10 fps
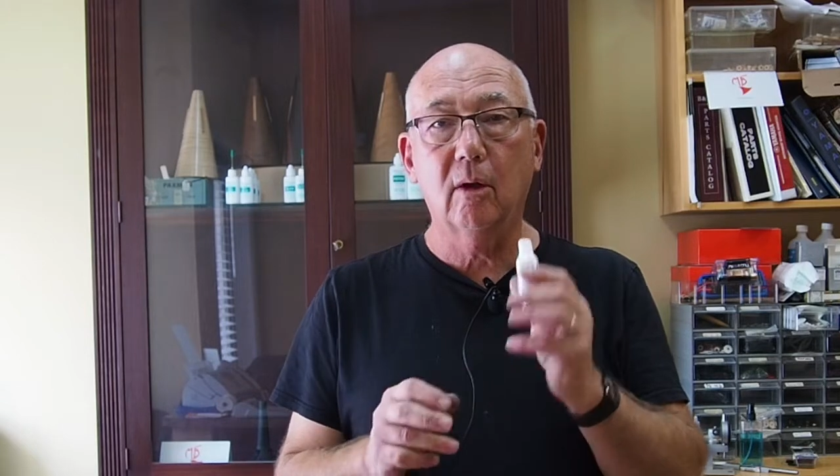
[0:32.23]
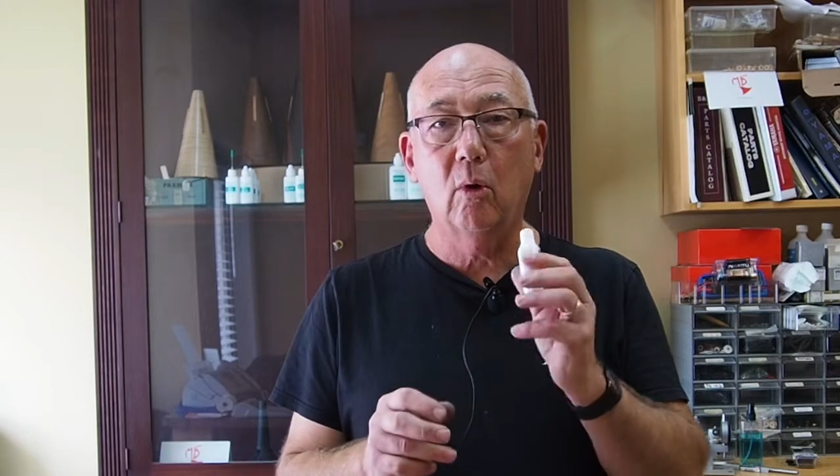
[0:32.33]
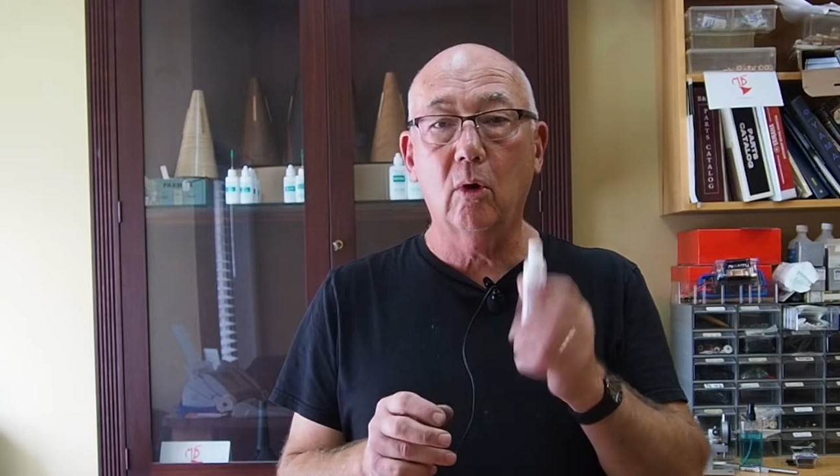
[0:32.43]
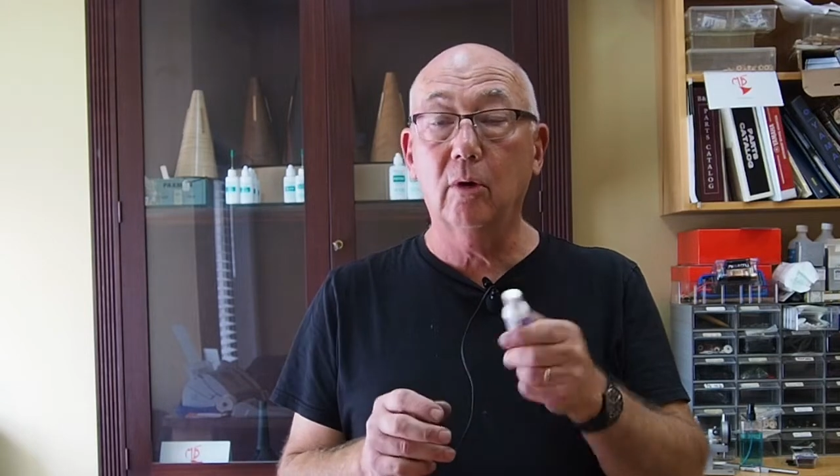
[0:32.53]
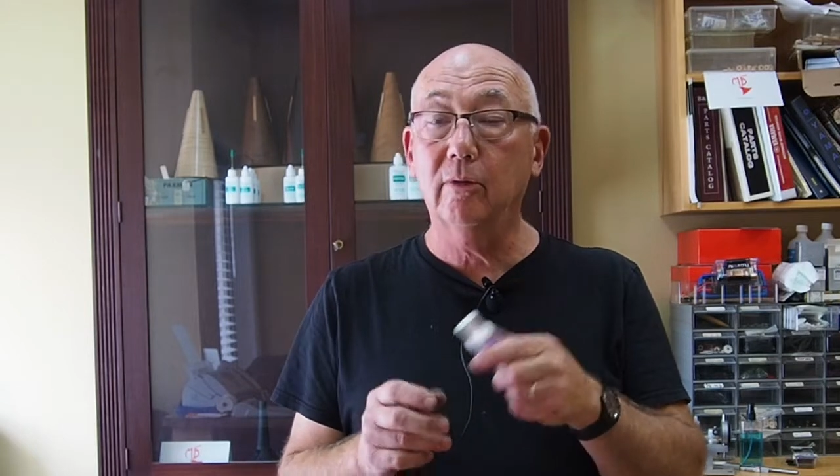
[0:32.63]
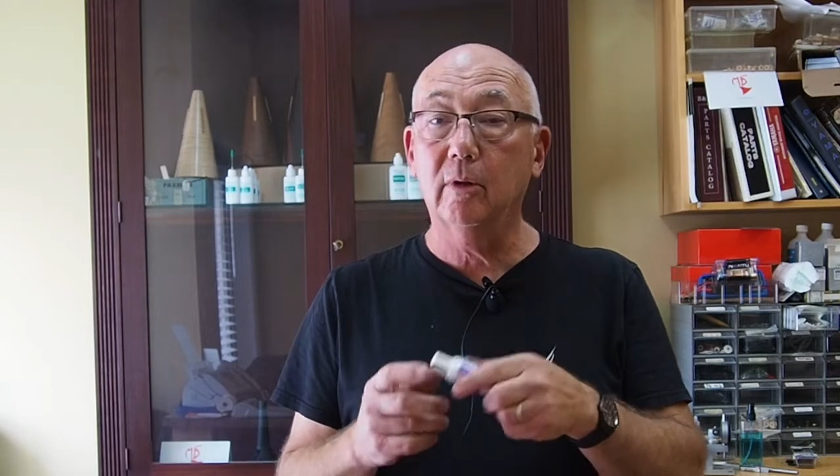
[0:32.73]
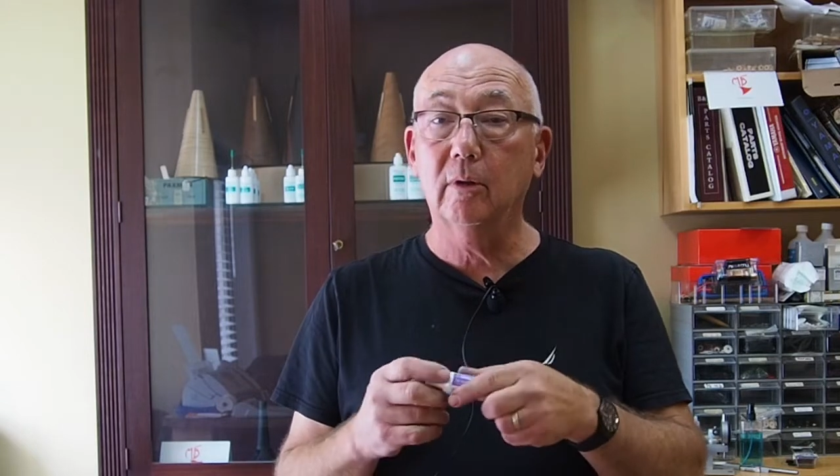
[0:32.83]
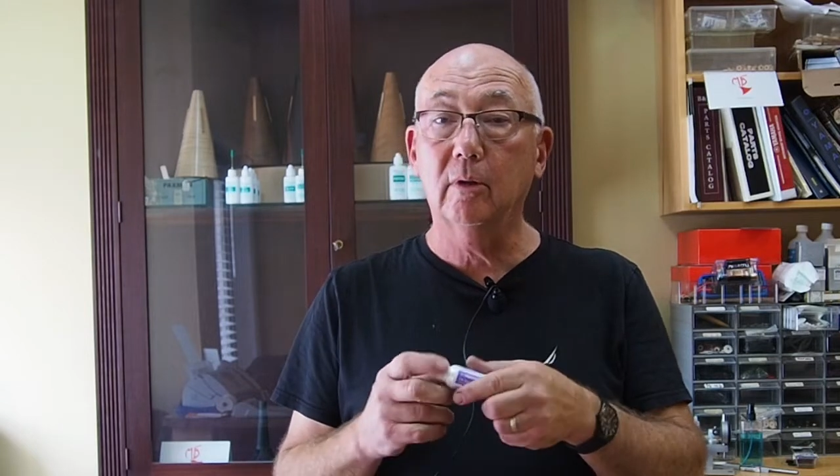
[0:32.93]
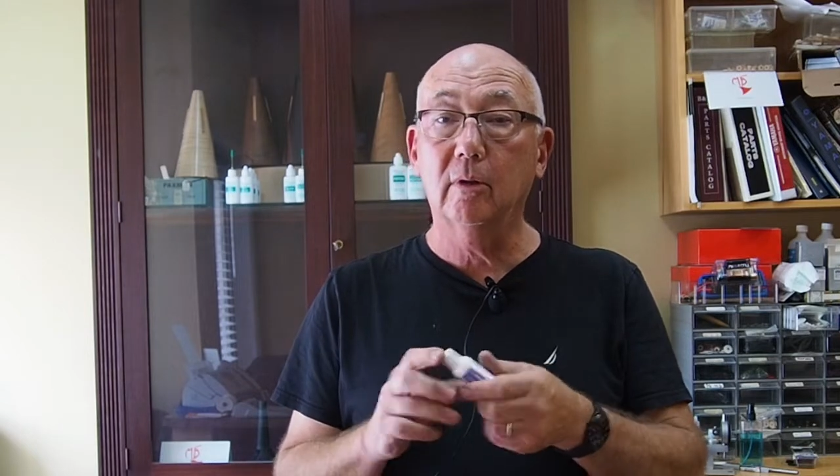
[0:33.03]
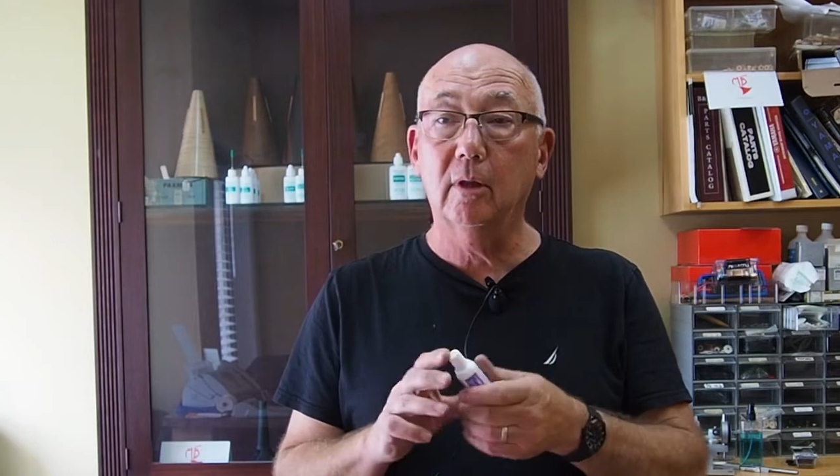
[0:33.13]
or
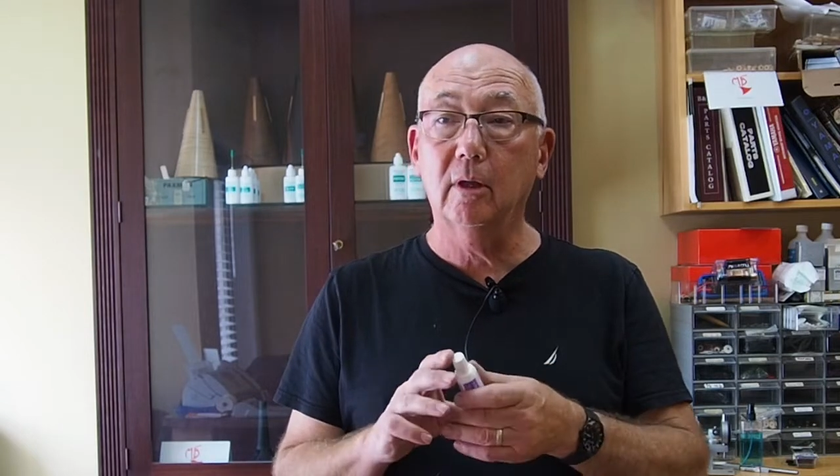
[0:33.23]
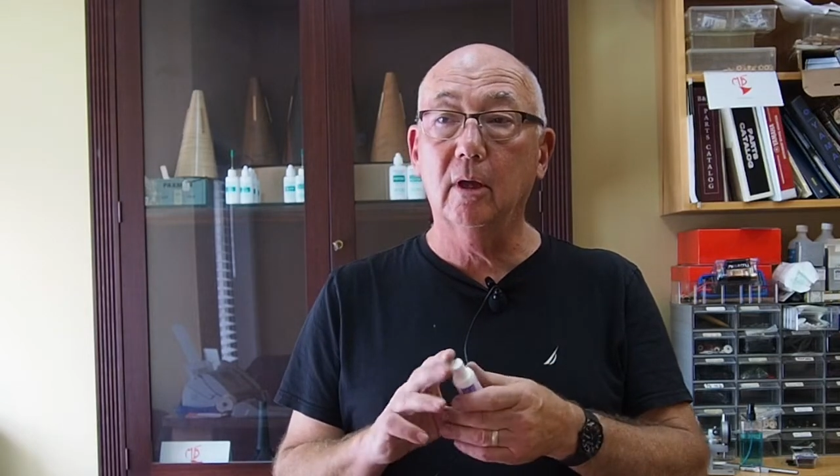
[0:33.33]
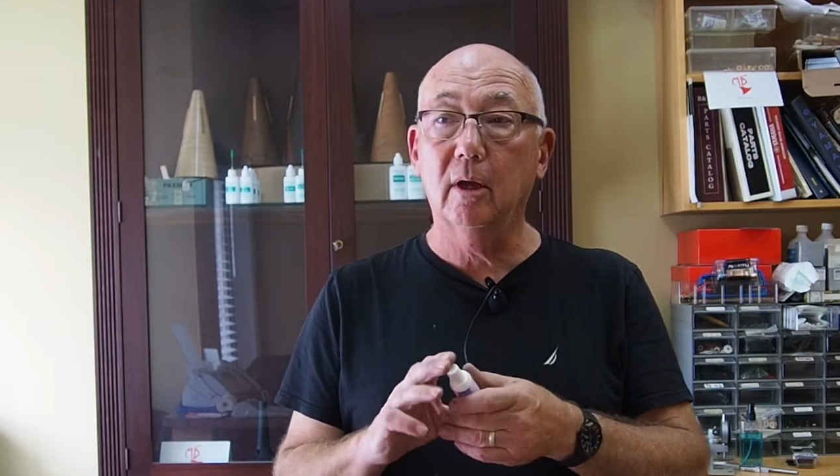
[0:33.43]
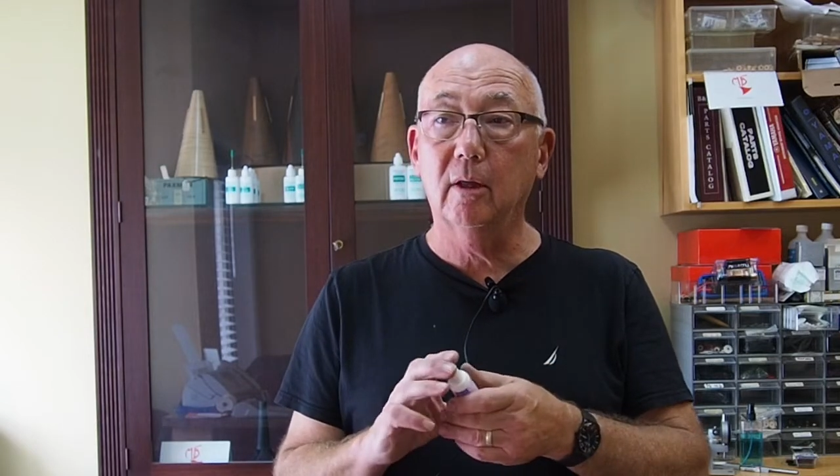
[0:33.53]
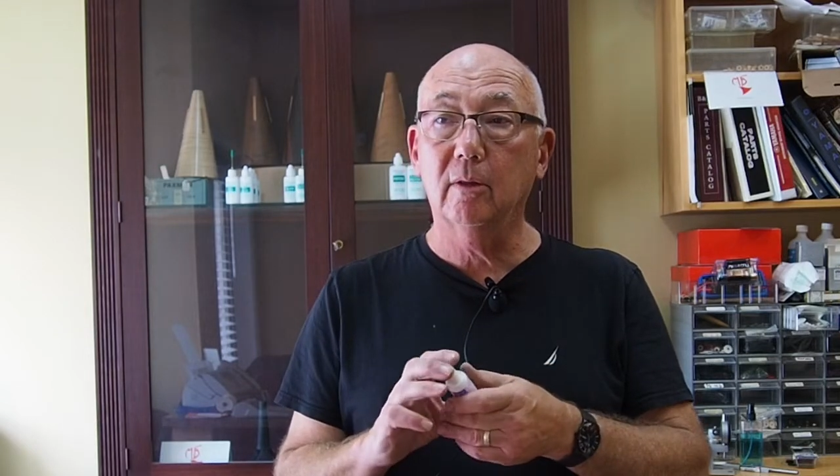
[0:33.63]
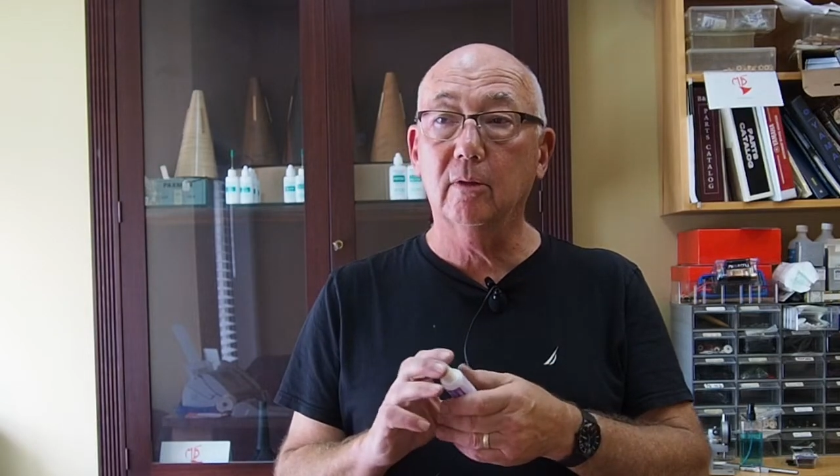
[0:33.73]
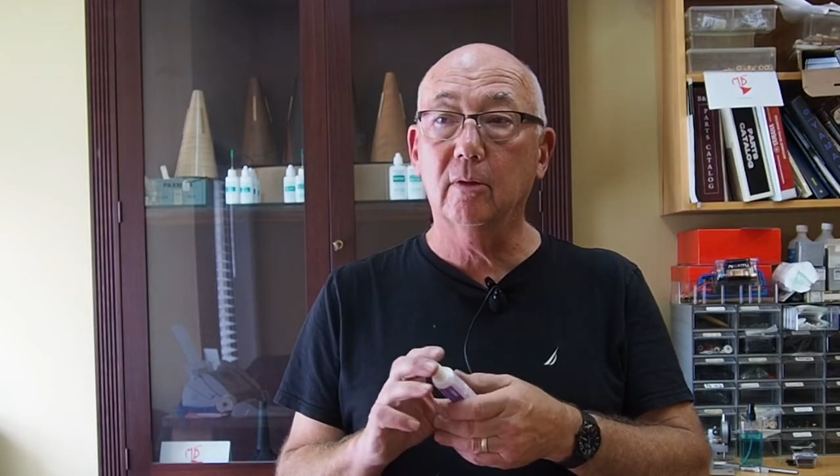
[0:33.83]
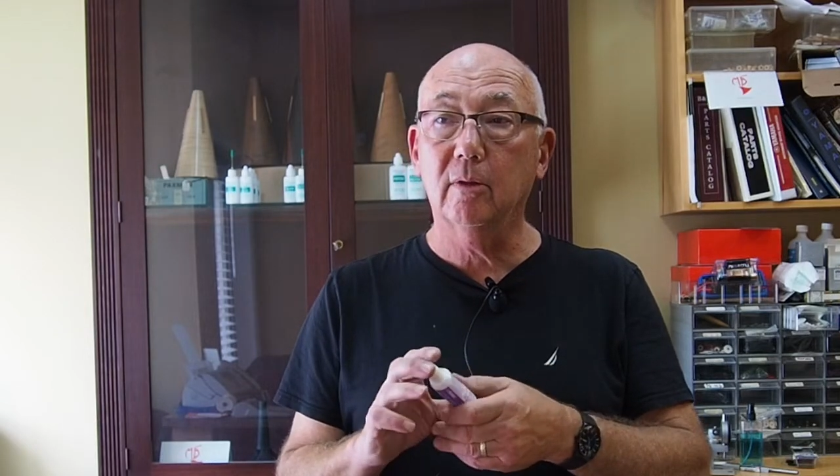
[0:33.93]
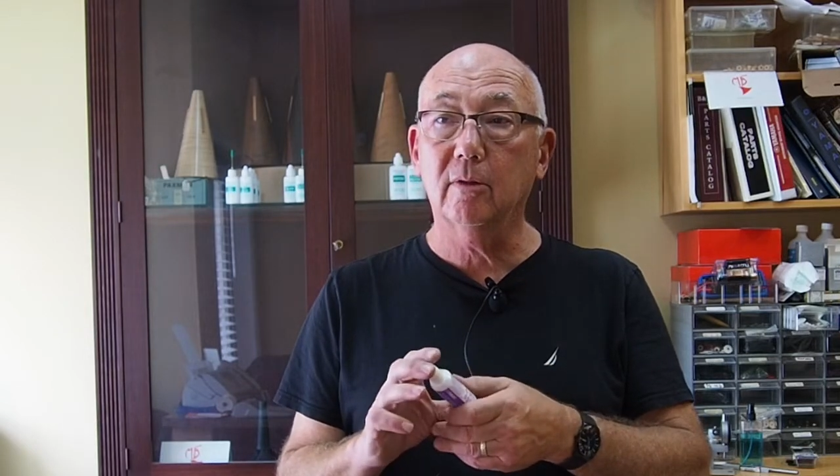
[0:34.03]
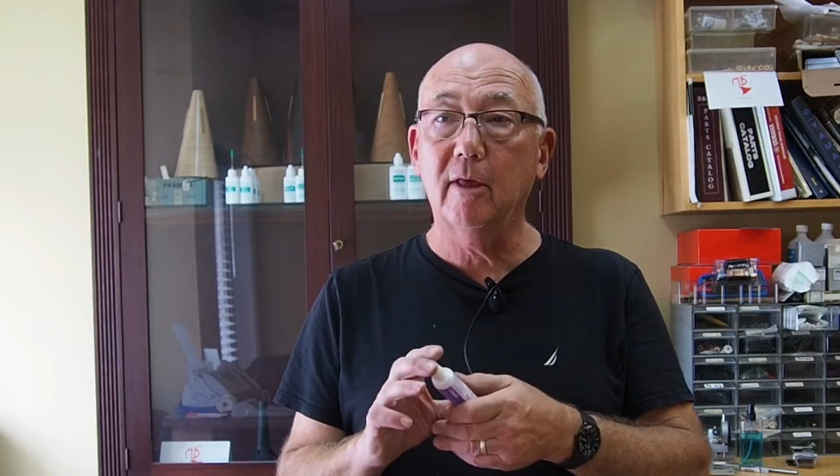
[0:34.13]

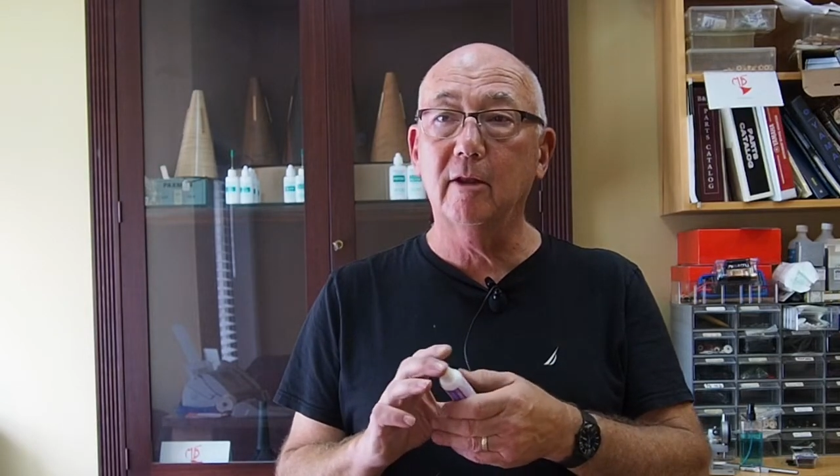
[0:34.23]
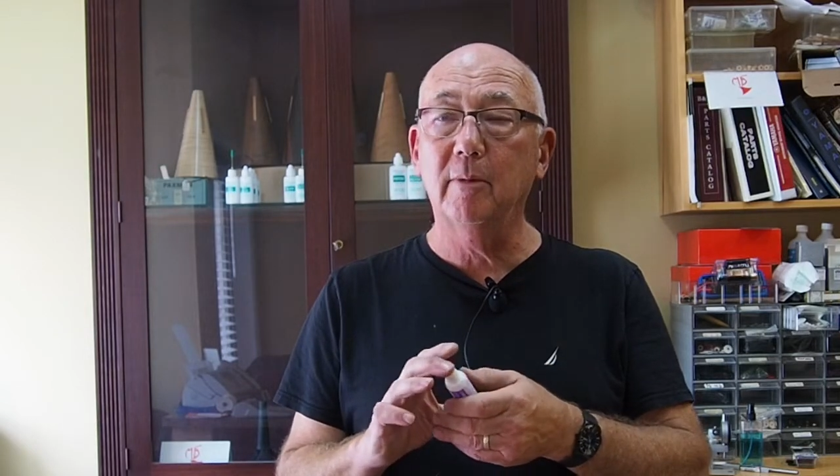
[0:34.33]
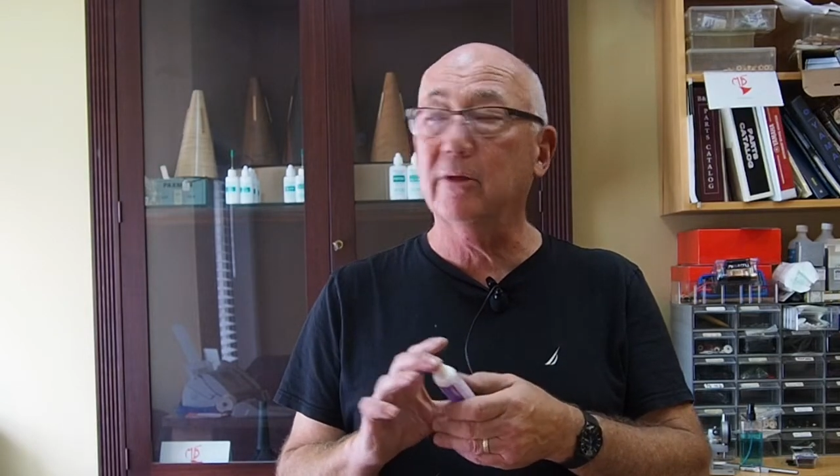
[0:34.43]
the slide